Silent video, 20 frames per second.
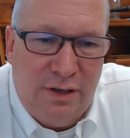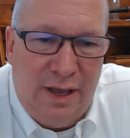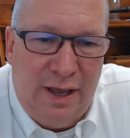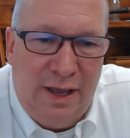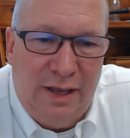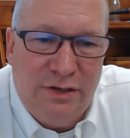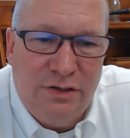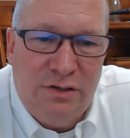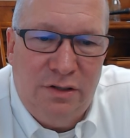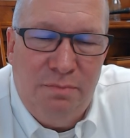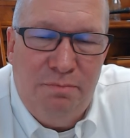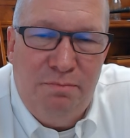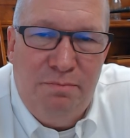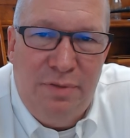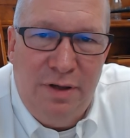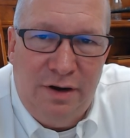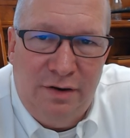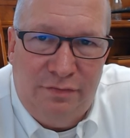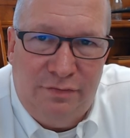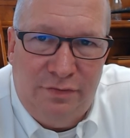as the
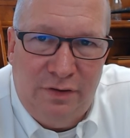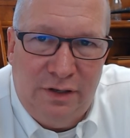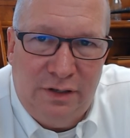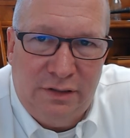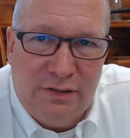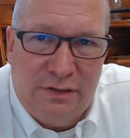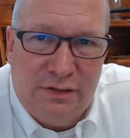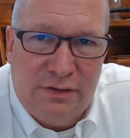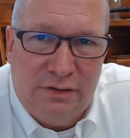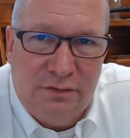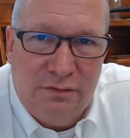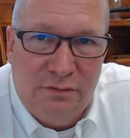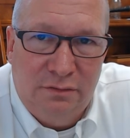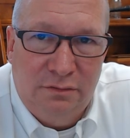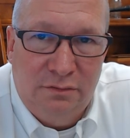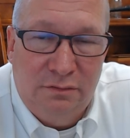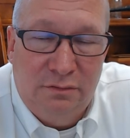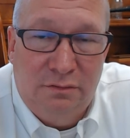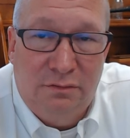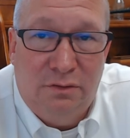benefits
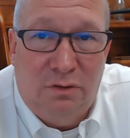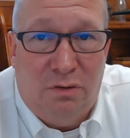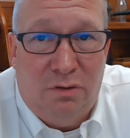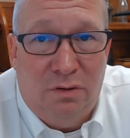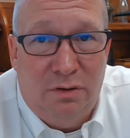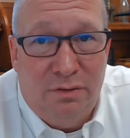or